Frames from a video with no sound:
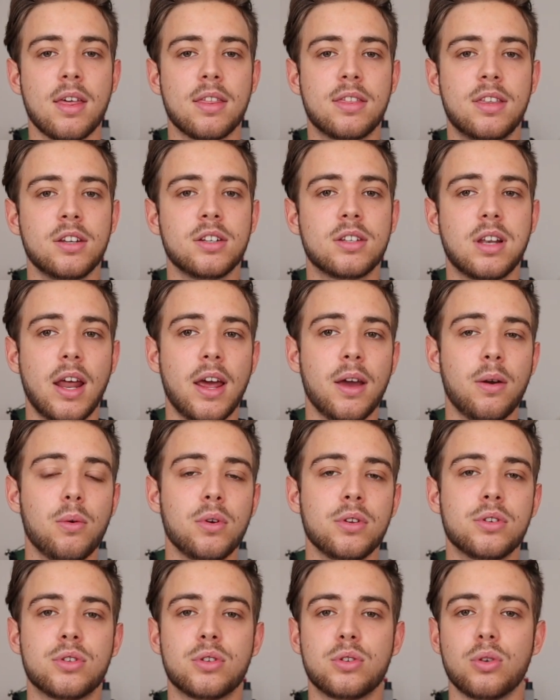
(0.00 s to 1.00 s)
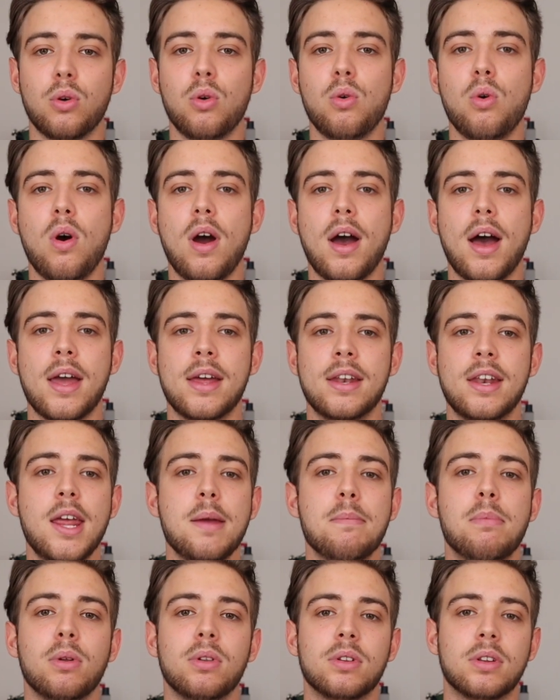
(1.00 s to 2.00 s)
This language
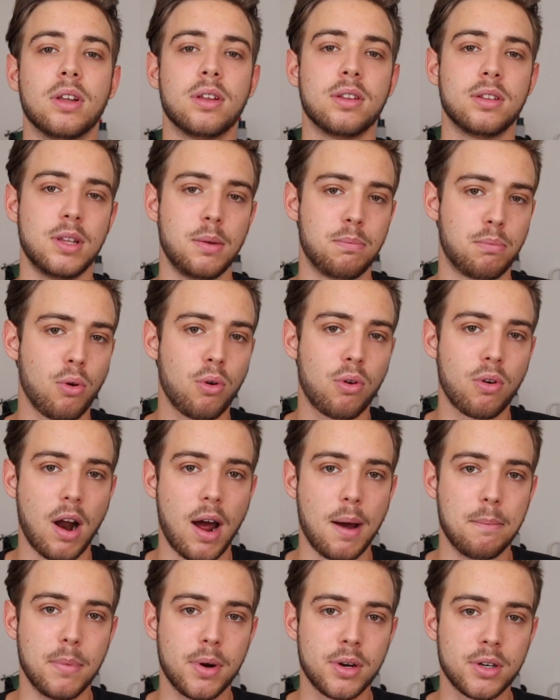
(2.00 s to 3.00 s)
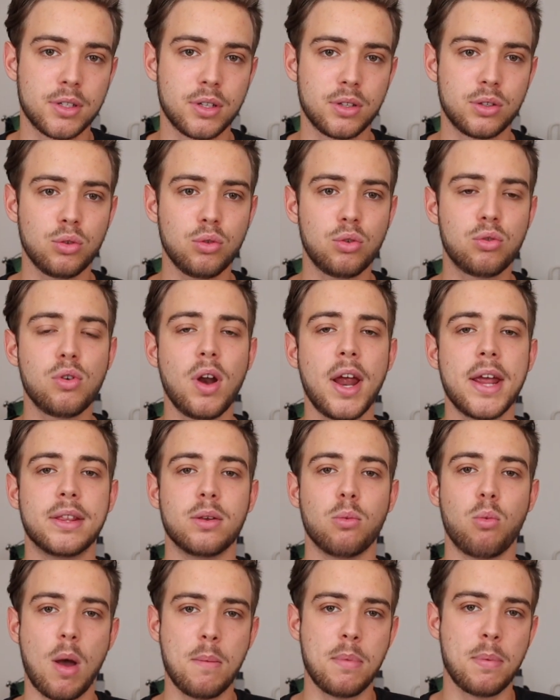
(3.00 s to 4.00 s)
enabled the programmers to
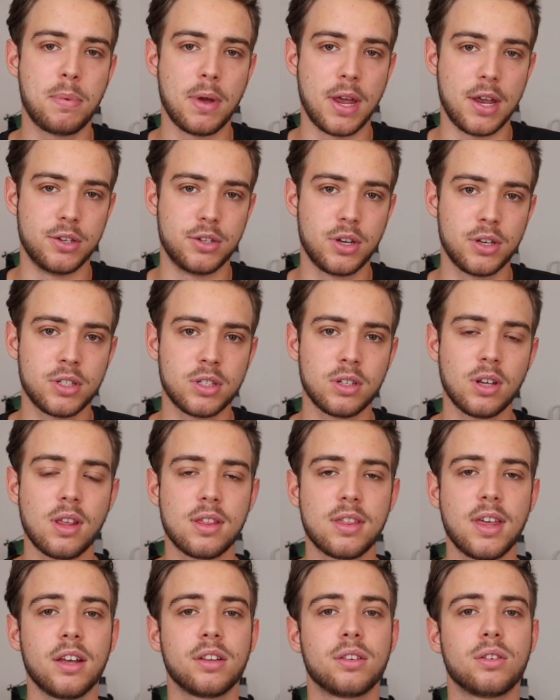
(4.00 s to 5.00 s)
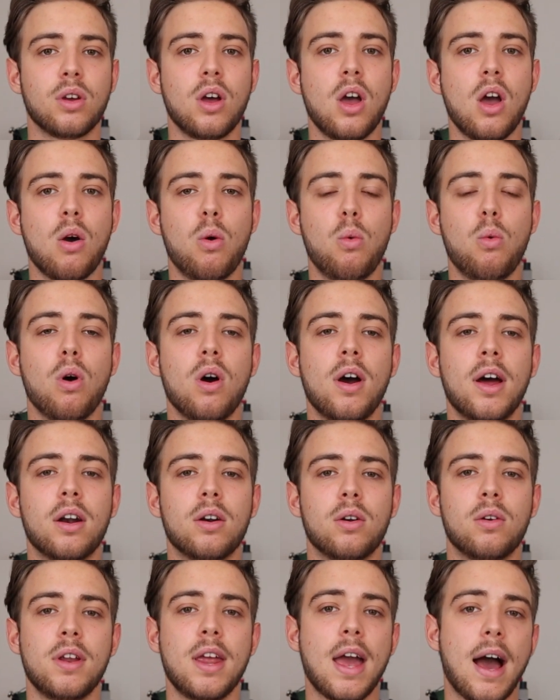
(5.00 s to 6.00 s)
create web pages that
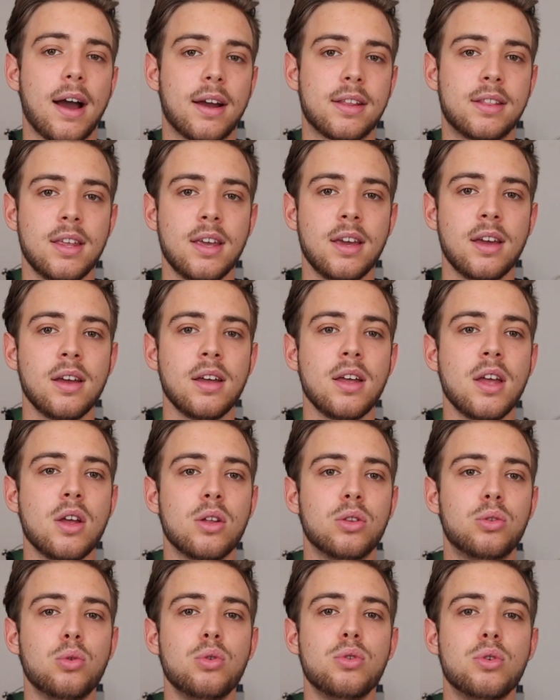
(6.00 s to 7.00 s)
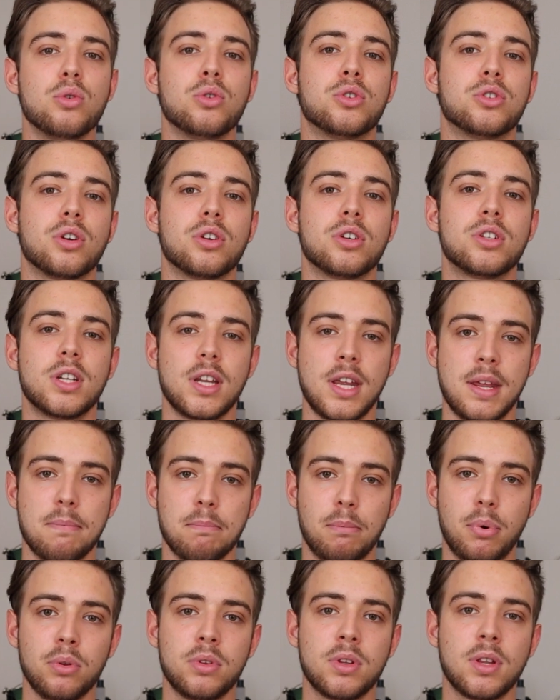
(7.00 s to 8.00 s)
were reacting to users'
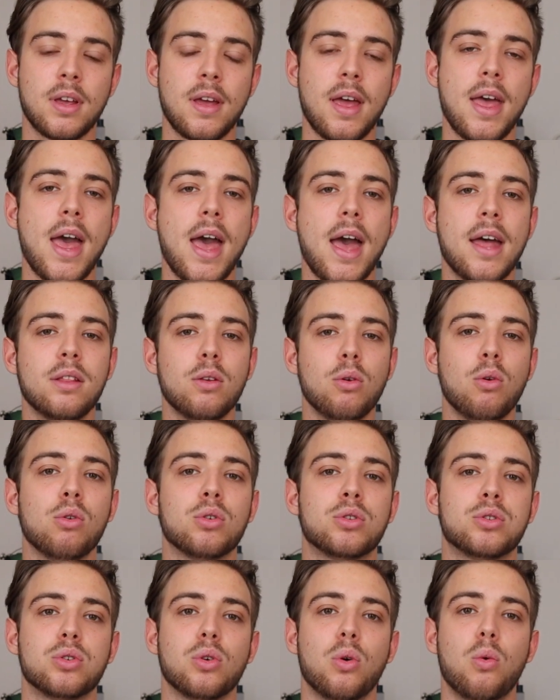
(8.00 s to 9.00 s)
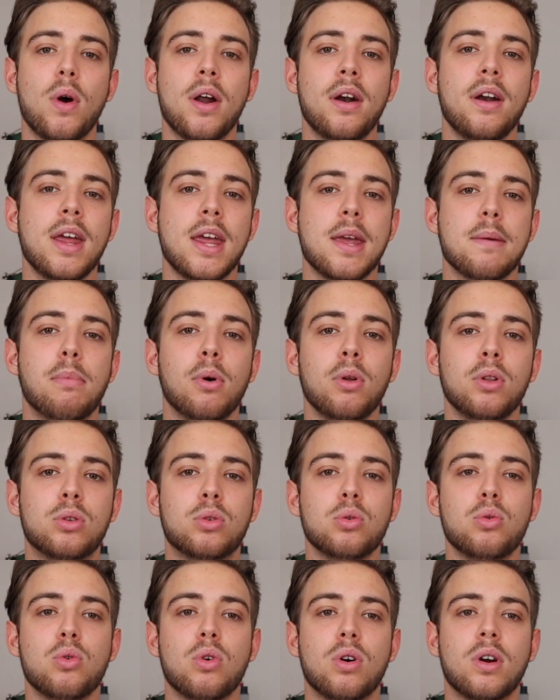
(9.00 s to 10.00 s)
input and also were able
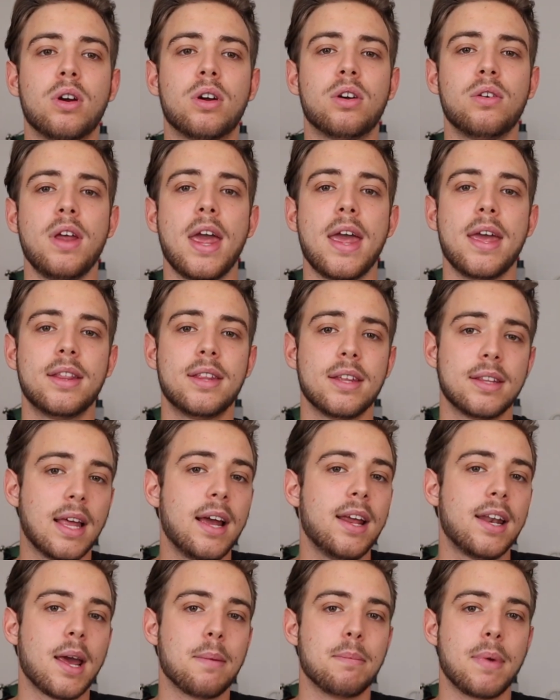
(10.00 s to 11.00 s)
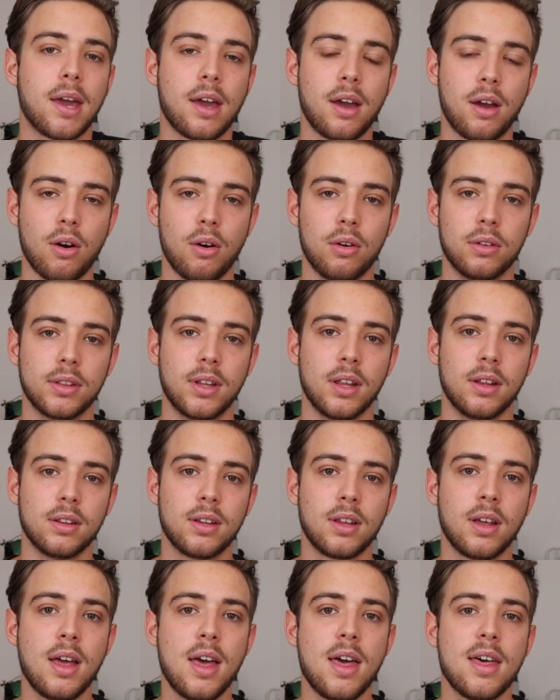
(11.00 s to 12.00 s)
to create dynamic content,
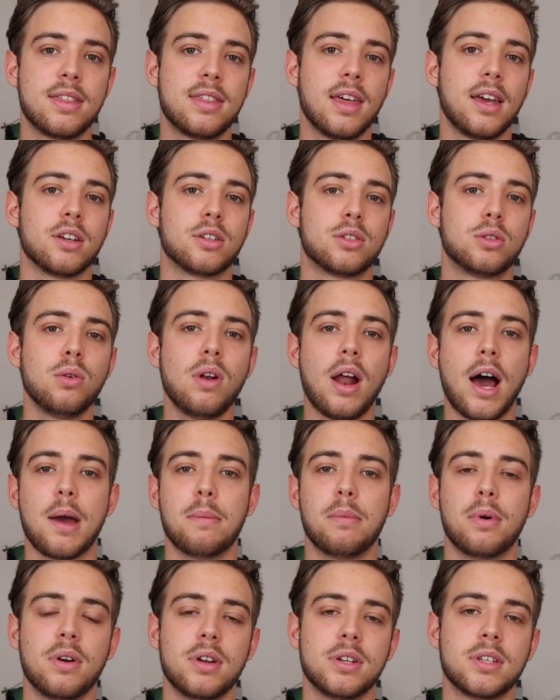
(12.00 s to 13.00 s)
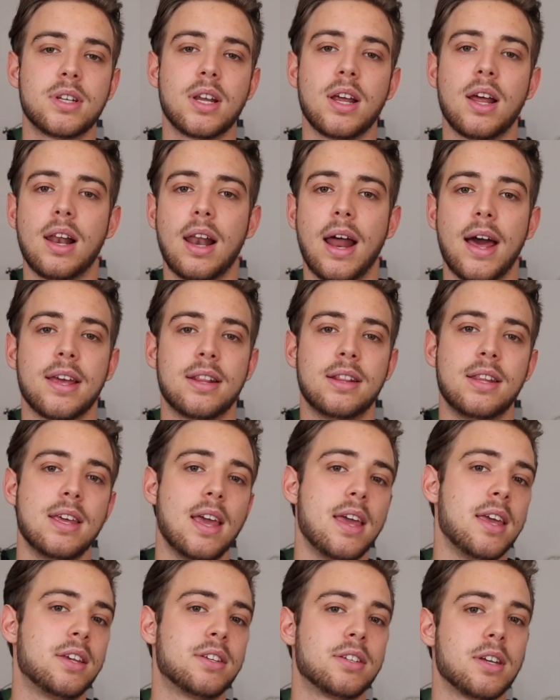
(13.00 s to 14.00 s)
thanks to libraries like
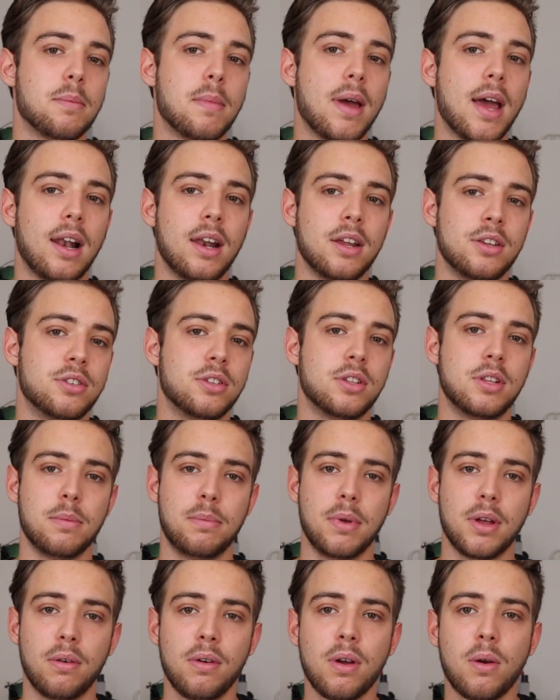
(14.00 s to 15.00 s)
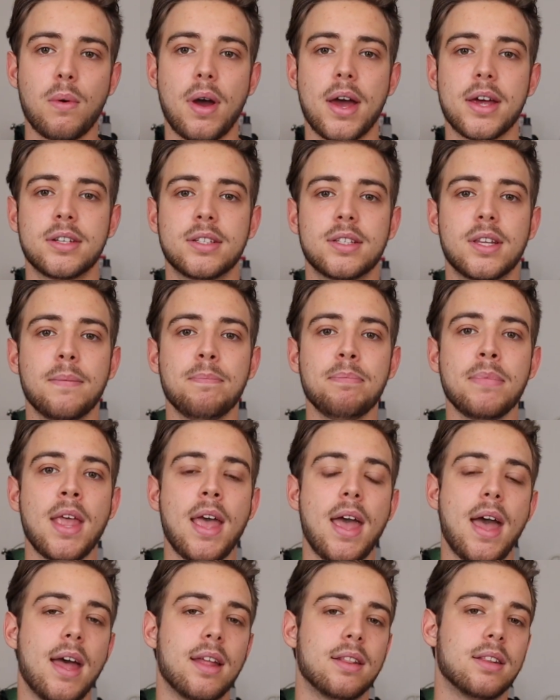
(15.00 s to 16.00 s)
the XML HTTP request
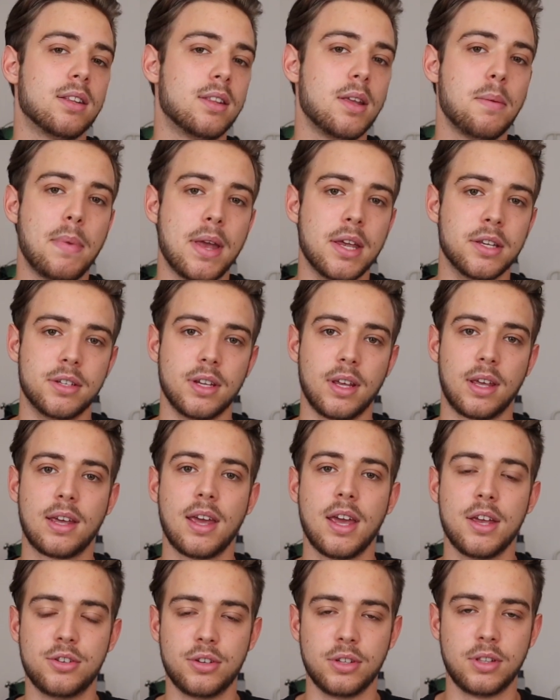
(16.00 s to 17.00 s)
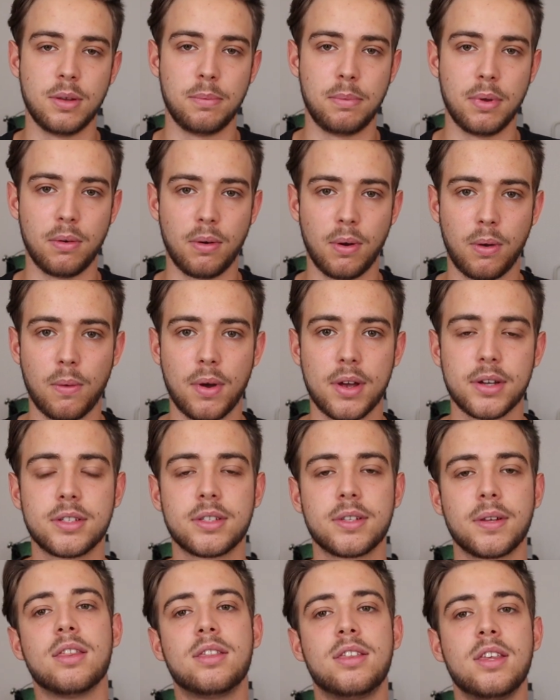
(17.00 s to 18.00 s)
and the basic HTTP
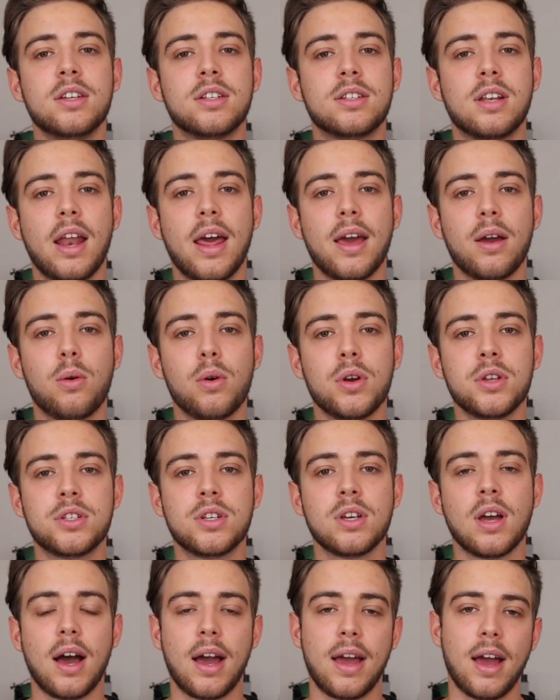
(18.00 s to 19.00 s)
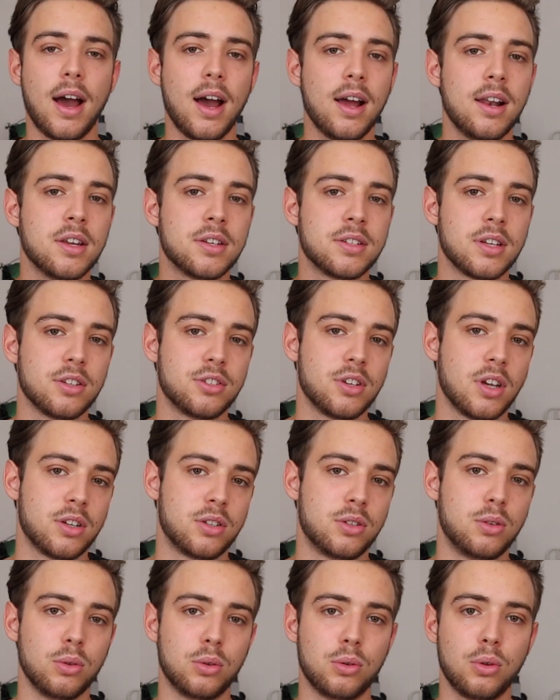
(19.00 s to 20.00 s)
request. This language, I highly
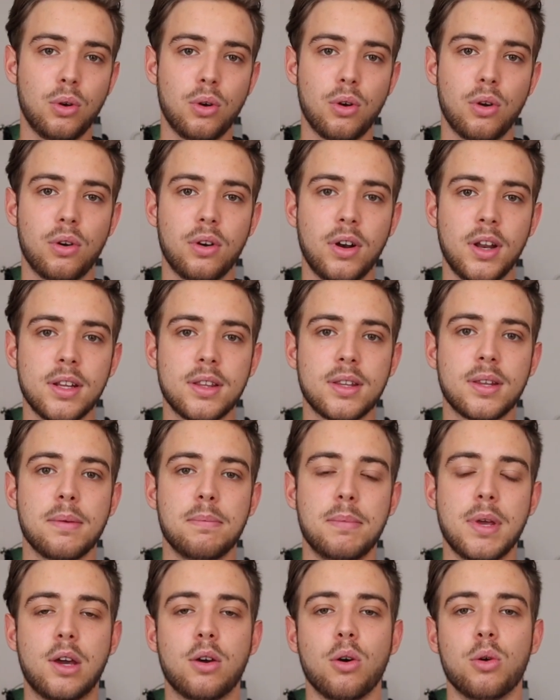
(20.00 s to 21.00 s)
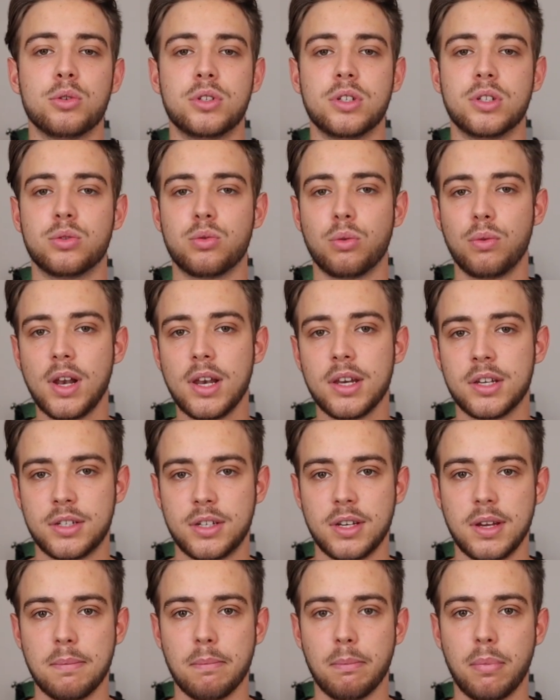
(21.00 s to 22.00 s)
suggest you to learn it because it's really
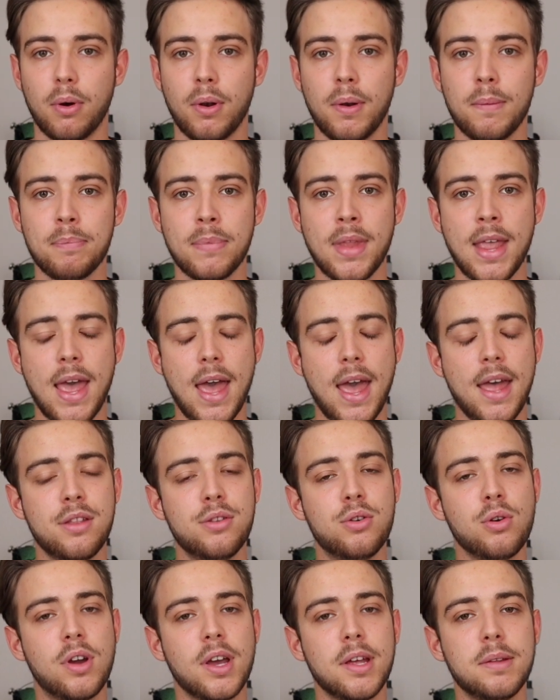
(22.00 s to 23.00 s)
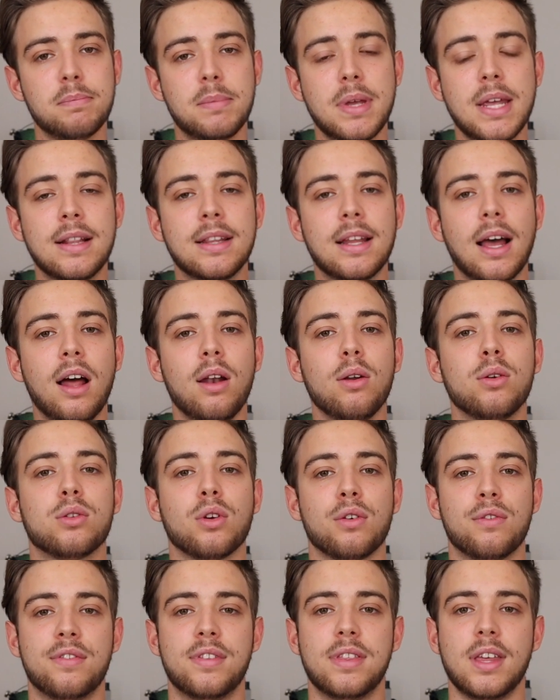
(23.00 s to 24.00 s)
simple and you can build a lot
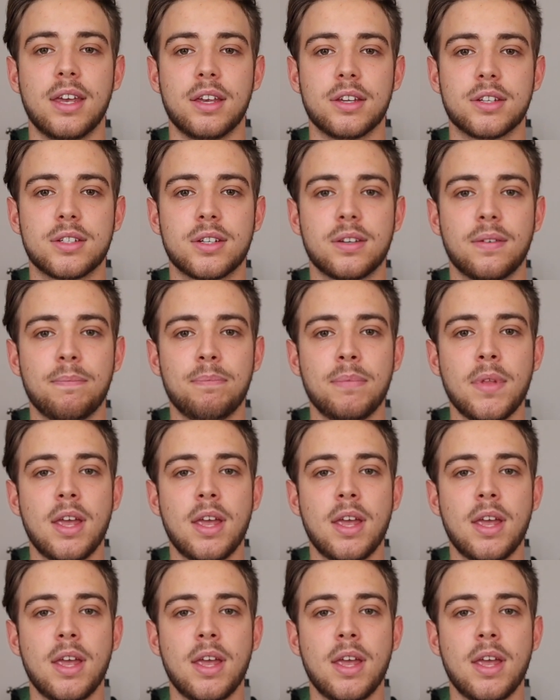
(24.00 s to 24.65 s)
of things.